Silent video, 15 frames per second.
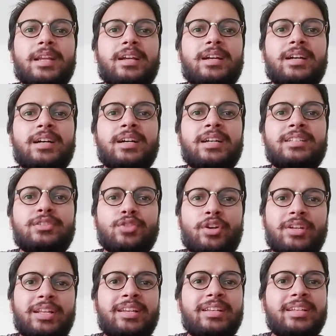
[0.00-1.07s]
not
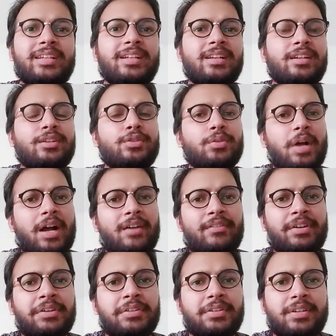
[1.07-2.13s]
illegal to have
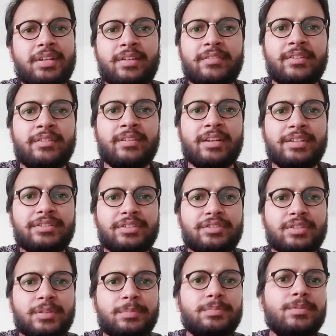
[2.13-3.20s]
a live-in
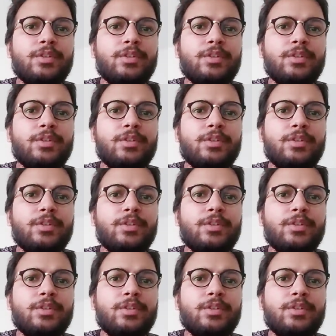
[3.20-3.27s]
relationship,